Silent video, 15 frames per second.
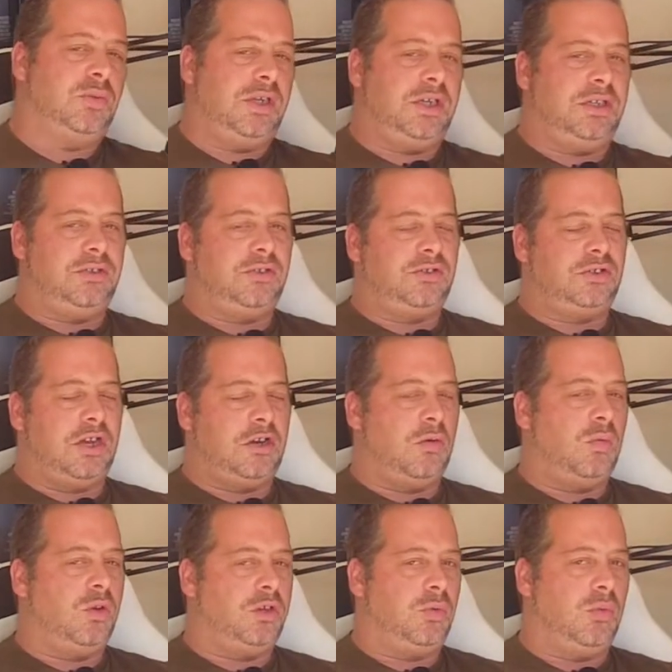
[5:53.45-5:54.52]
where you just don't know
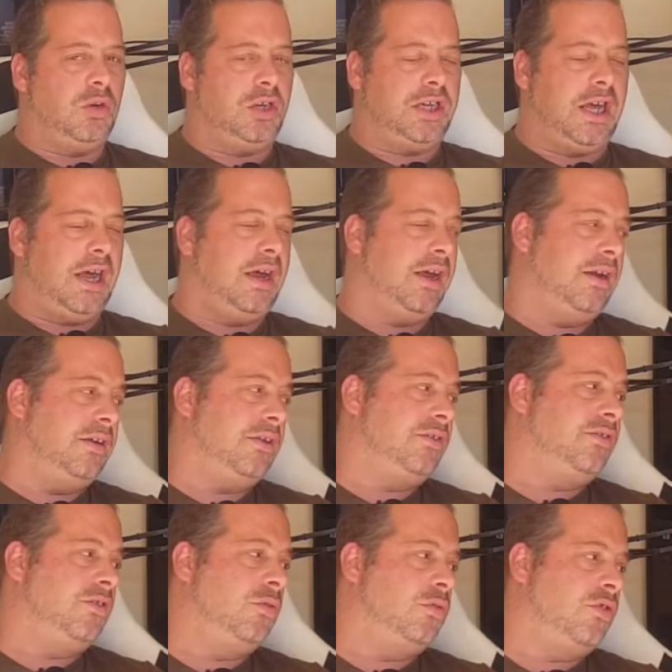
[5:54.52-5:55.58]
what you want to get and you're
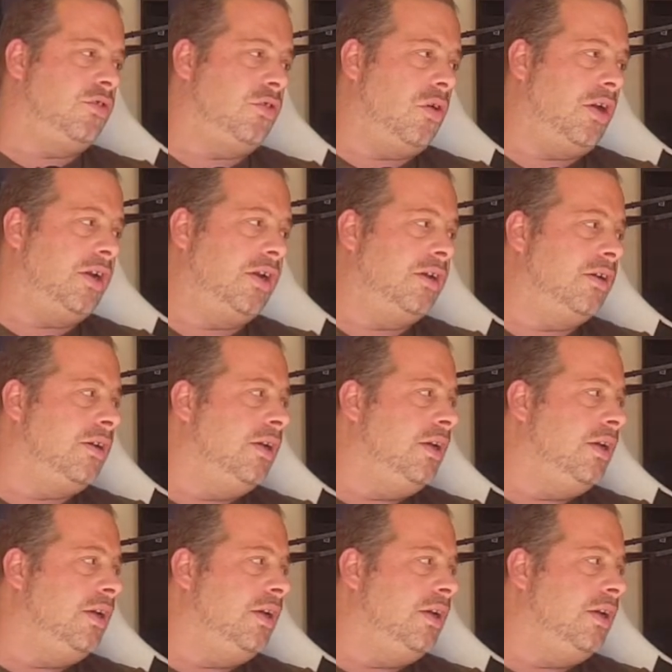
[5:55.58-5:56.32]
still deciding.